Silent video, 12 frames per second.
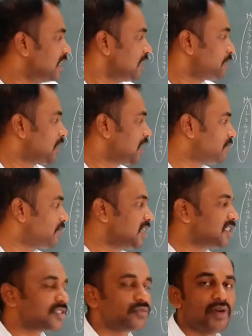If I
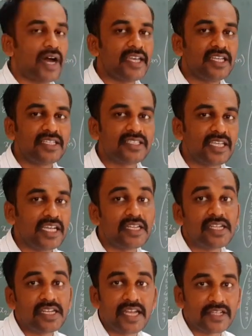replace y is
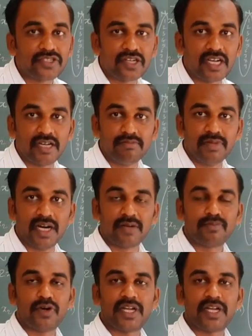any natural number,